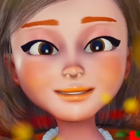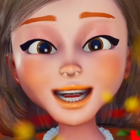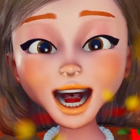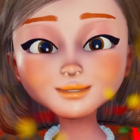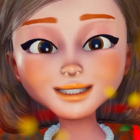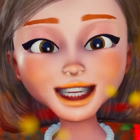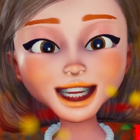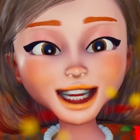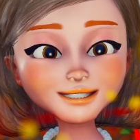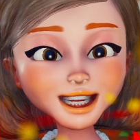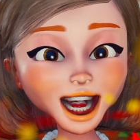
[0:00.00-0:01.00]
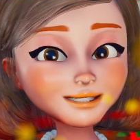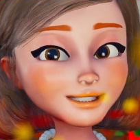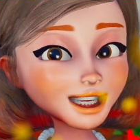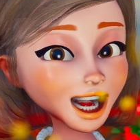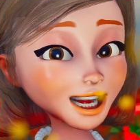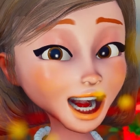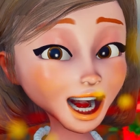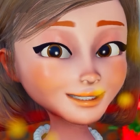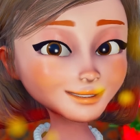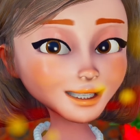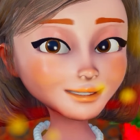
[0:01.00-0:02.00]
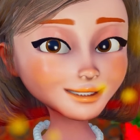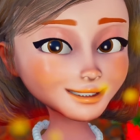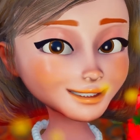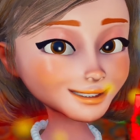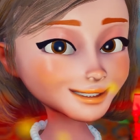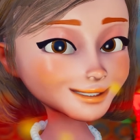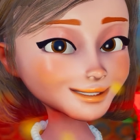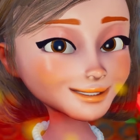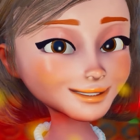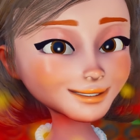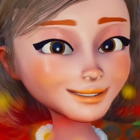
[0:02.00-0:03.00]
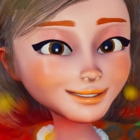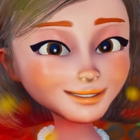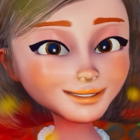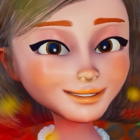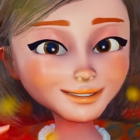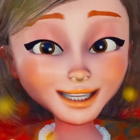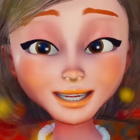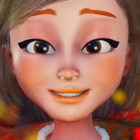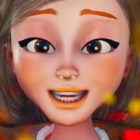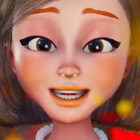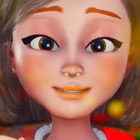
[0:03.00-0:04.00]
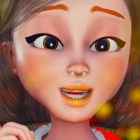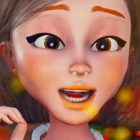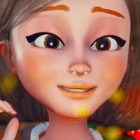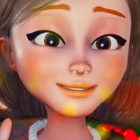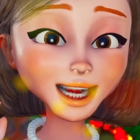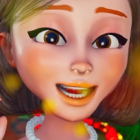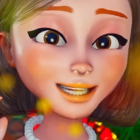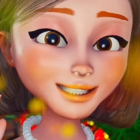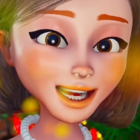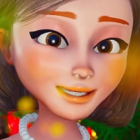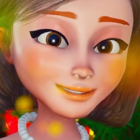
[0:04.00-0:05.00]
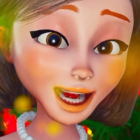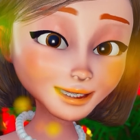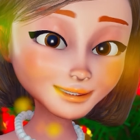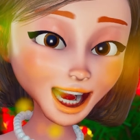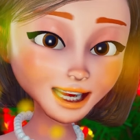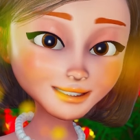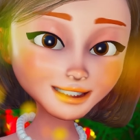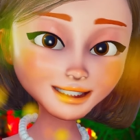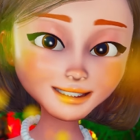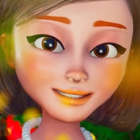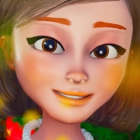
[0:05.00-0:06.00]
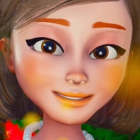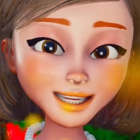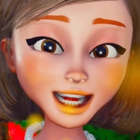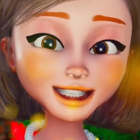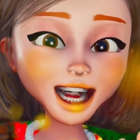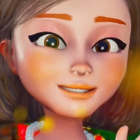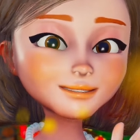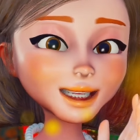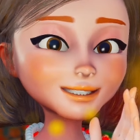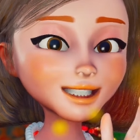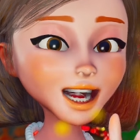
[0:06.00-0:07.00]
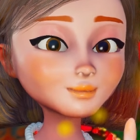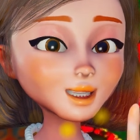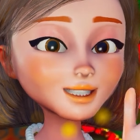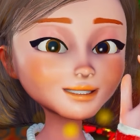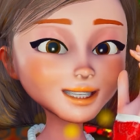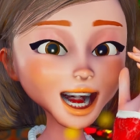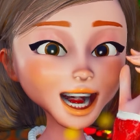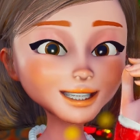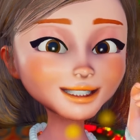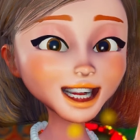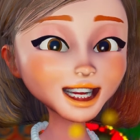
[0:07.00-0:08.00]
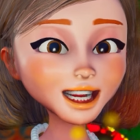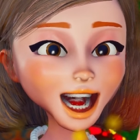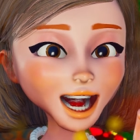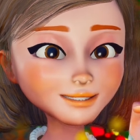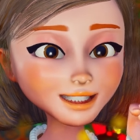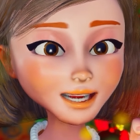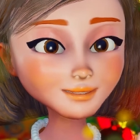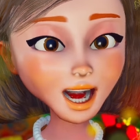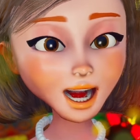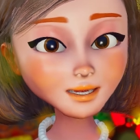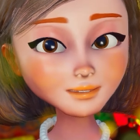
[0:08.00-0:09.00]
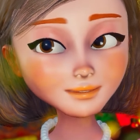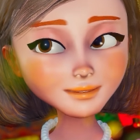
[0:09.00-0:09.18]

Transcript: and receive gifts at Christmas. The 3 wise men brought gifts to celebrate the most special gift of all,